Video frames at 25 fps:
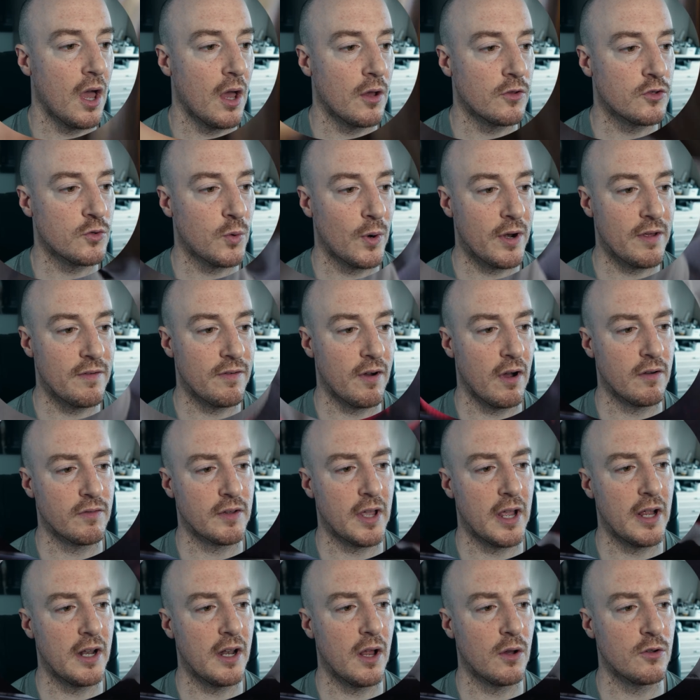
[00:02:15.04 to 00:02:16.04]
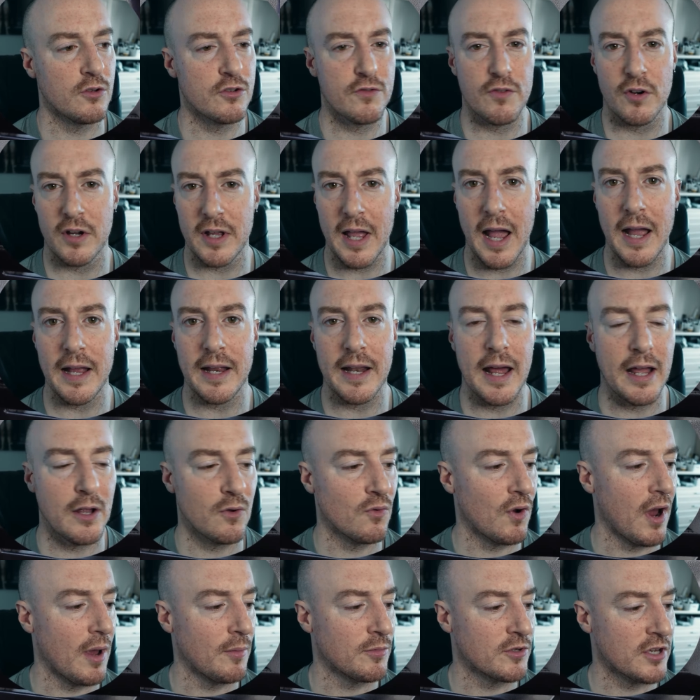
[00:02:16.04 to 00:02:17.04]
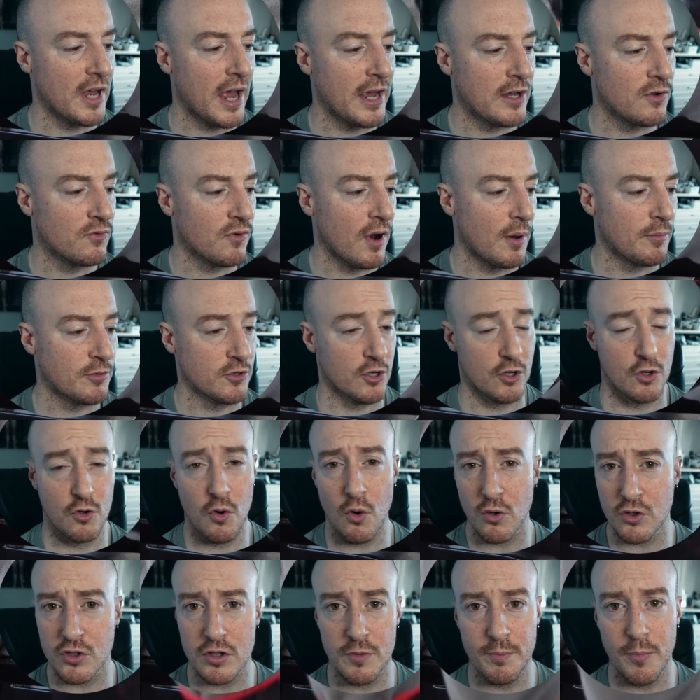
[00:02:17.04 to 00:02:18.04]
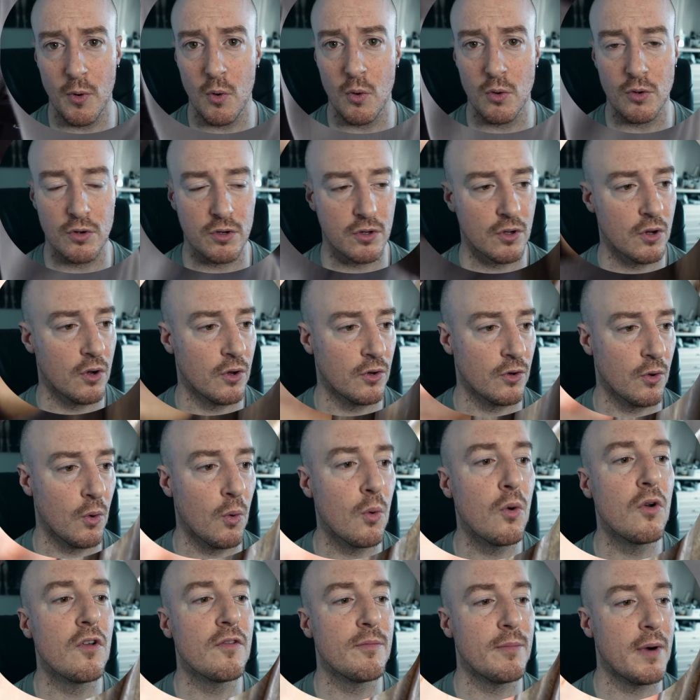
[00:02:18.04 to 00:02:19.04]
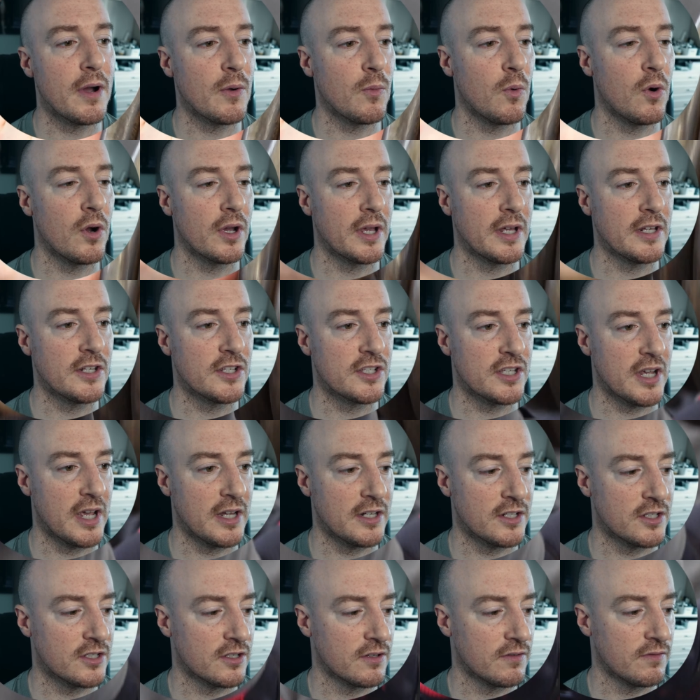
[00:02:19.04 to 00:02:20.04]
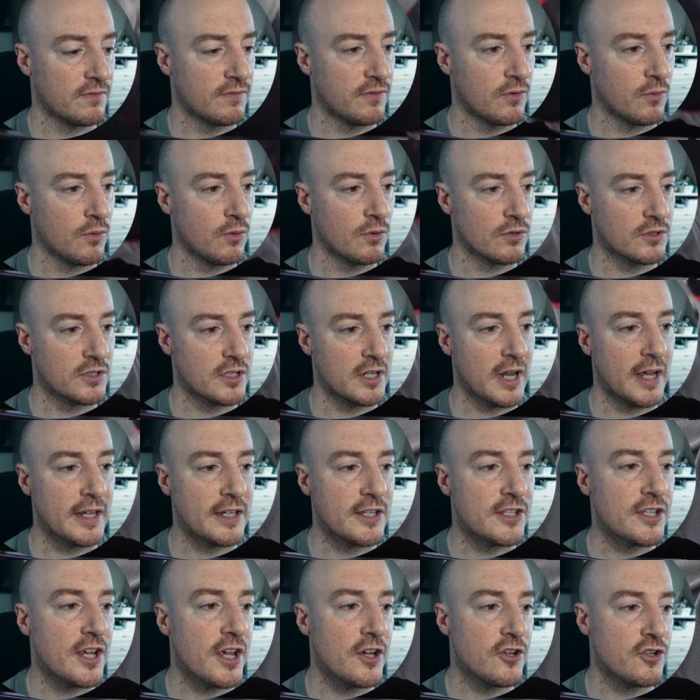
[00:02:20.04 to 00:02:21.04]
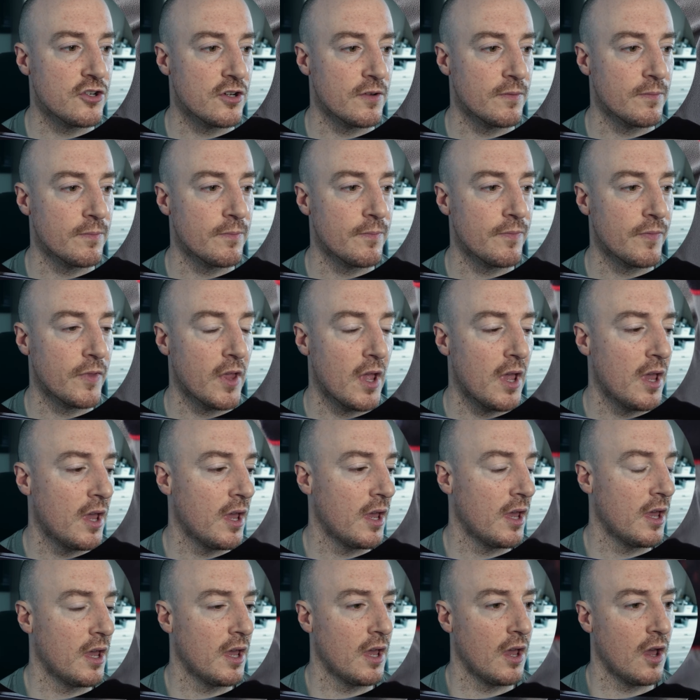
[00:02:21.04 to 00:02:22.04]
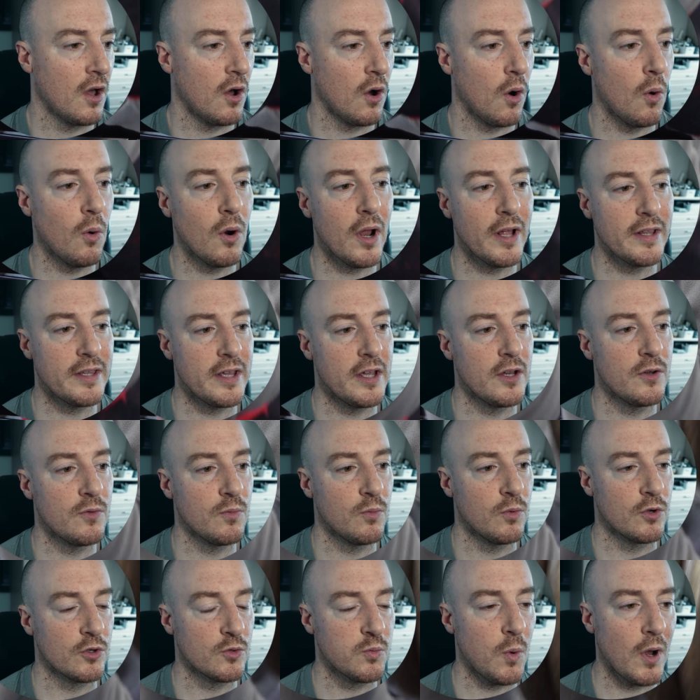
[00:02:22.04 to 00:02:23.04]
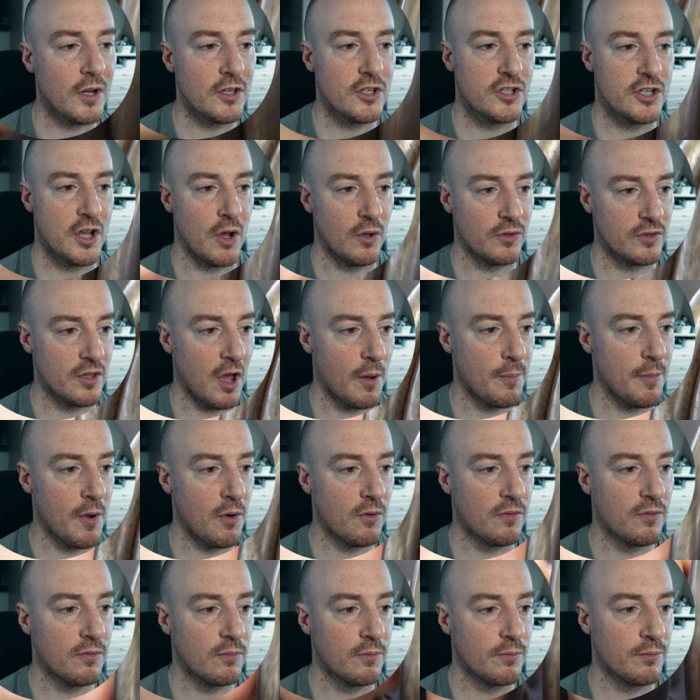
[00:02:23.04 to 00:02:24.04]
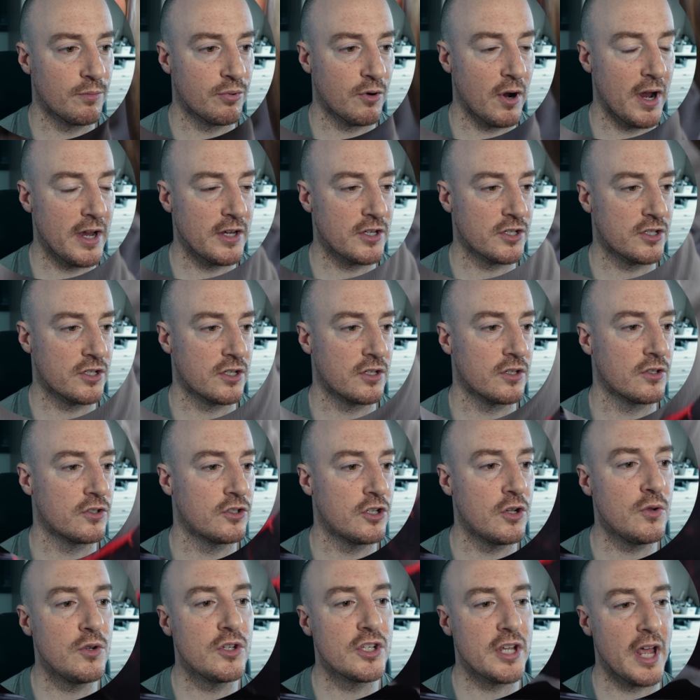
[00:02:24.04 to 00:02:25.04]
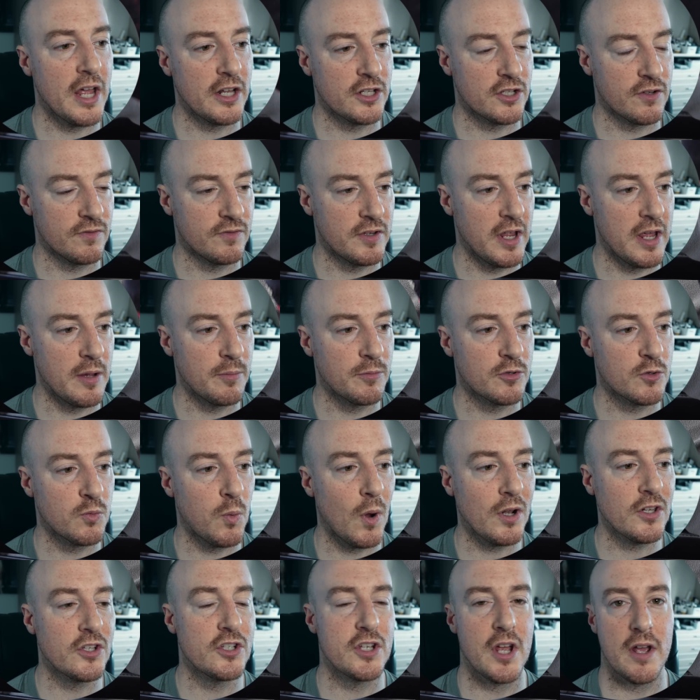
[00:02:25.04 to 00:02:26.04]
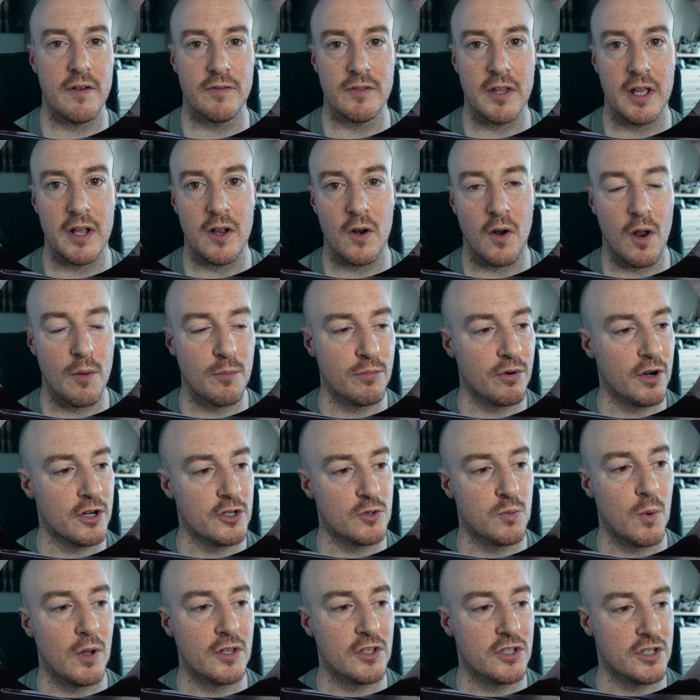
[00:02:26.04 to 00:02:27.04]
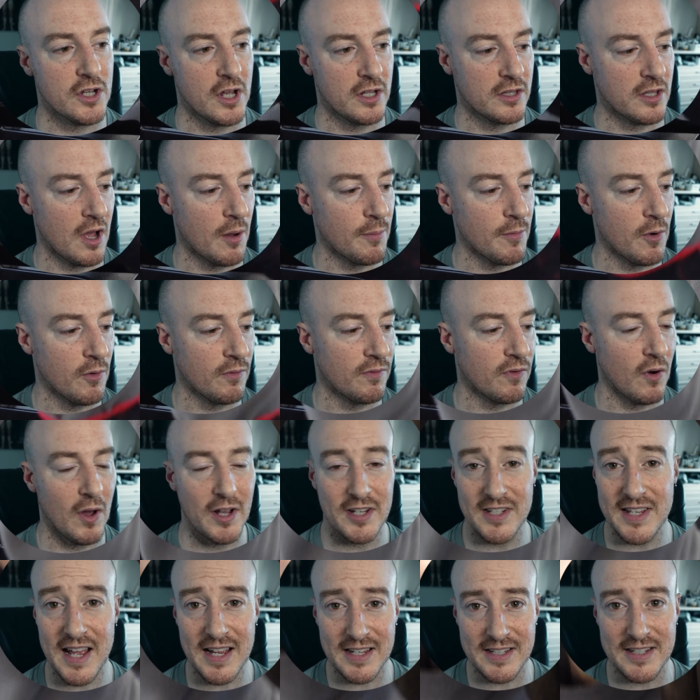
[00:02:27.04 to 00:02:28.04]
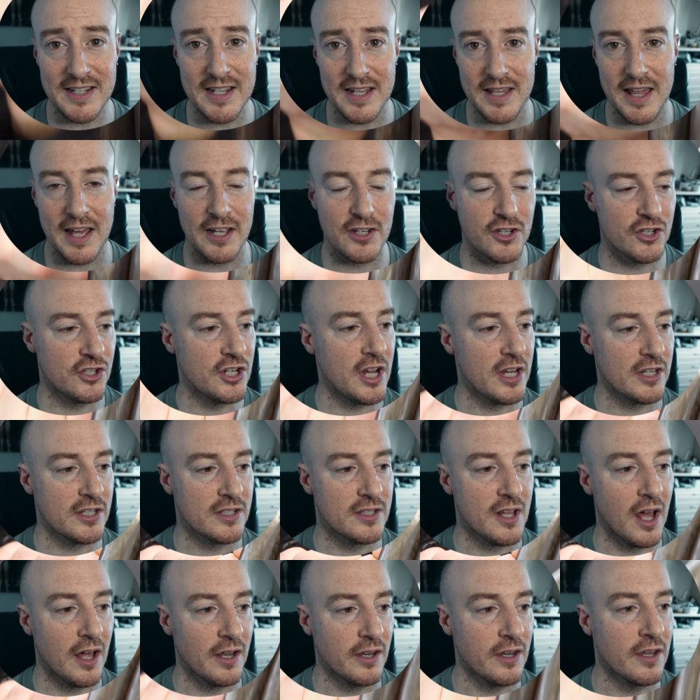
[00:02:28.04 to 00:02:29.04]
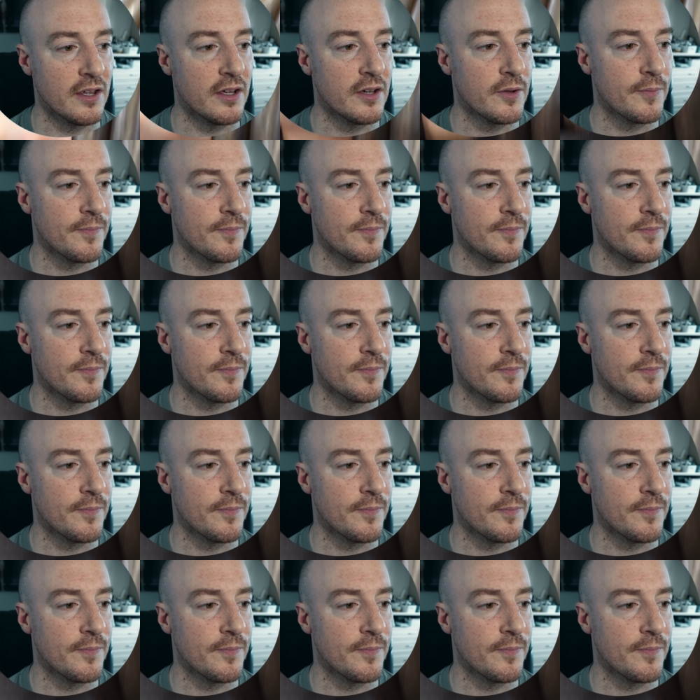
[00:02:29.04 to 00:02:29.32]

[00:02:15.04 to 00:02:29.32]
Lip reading: 25 kilos for again 8 reps. 8 reps across the board on all of my working sets for today's session. All I did was 1 set on dumbbell press, 2 sets of dips, 1 set of decline press, 1 set of dumbbell flies. That's it. That's chest done.